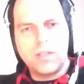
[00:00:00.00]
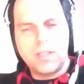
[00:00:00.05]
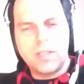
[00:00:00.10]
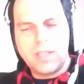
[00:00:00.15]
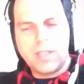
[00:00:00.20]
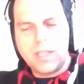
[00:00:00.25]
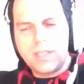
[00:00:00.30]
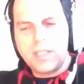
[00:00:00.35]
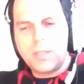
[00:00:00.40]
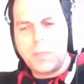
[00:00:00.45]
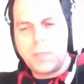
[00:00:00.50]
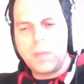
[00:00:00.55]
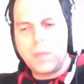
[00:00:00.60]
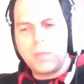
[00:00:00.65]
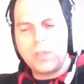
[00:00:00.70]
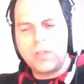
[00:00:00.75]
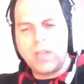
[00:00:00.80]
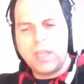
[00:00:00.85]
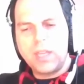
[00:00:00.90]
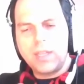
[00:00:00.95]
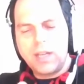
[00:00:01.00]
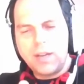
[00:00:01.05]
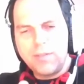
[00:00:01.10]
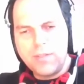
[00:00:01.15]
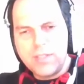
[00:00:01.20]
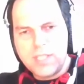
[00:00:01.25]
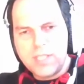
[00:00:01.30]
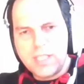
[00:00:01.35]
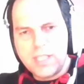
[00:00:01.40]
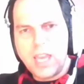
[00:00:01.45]
set these people together
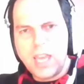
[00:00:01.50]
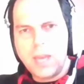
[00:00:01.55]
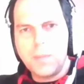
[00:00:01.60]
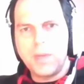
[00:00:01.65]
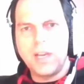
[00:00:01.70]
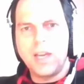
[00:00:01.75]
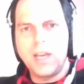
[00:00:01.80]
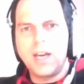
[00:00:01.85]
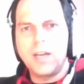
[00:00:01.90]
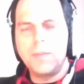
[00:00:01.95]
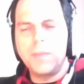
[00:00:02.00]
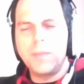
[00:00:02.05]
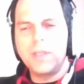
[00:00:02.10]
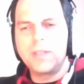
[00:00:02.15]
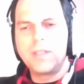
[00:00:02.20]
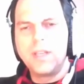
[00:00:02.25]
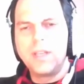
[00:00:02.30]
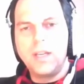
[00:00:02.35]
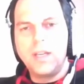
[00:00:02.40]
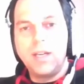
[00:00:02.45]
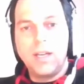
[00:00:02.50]
have the same alignment